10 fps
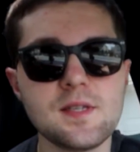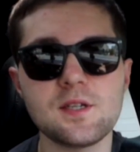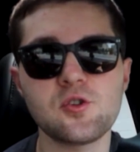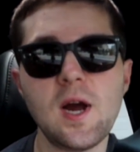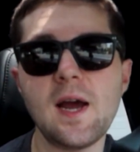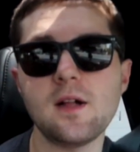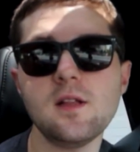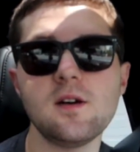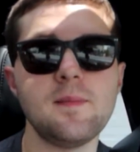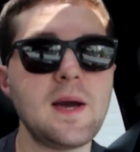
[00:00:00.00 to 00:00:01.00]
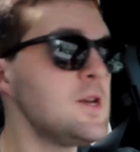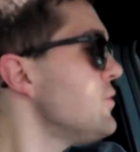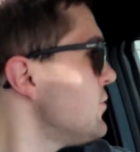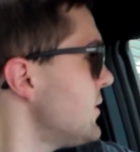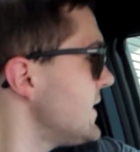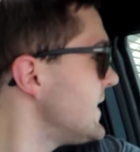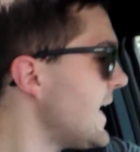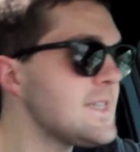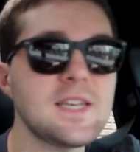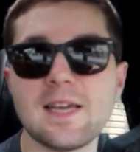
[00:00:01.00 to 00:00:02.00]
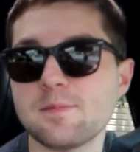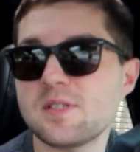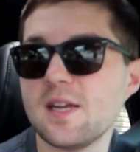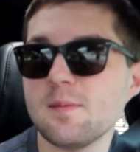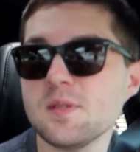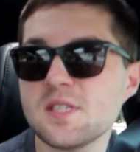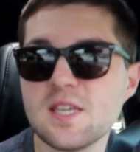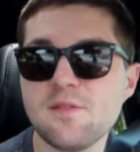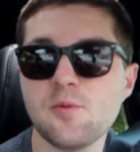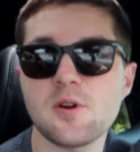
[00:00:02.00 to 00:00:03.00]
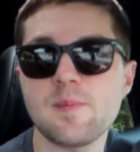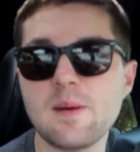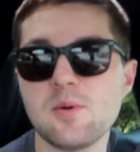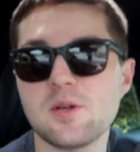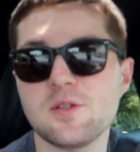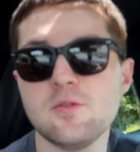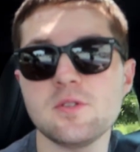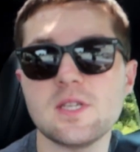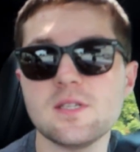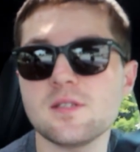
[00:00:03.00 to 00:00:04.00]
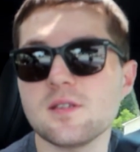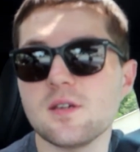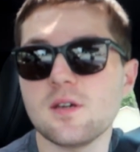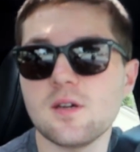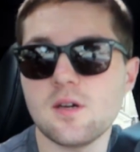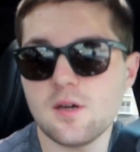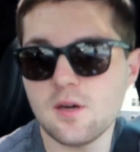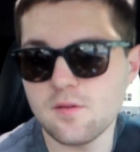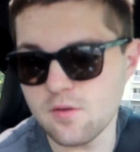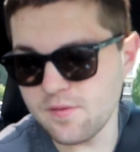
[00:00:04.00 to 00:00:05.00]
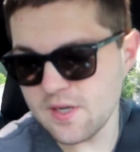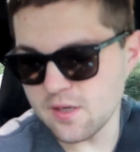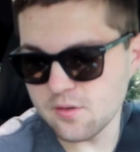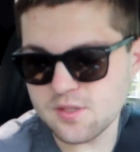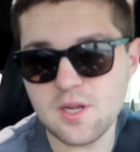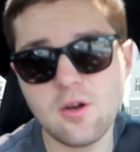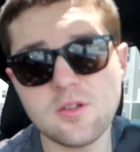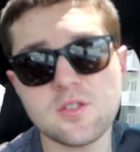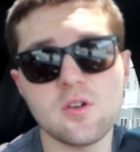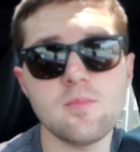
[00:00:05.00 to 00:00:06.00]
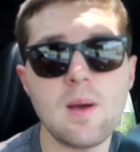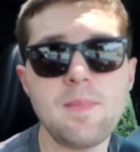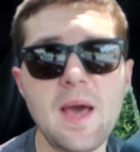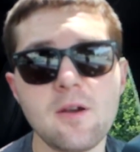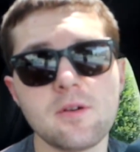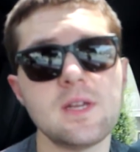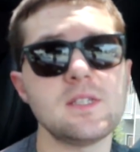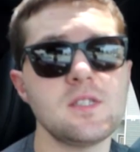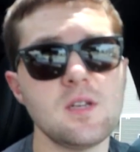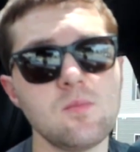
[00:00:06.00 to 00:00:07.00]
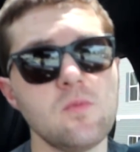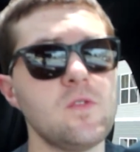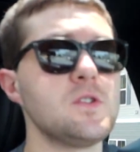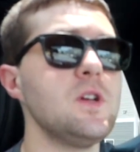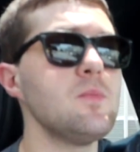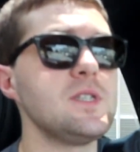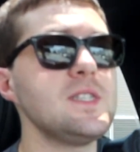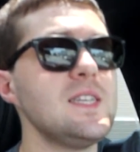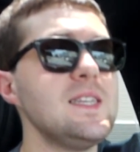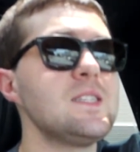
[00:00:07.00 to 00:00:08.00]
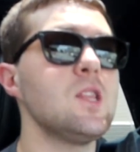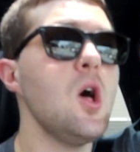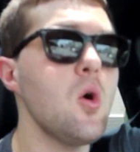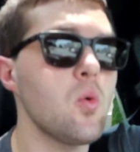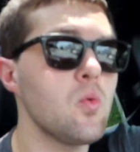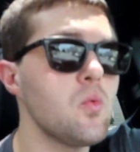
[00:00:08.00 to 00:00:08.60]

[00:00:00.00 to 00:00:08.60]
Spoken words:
is a trial of my new dash cam setup to see if we're gonna be able to use this for videos. And also my battery is for some reason is low.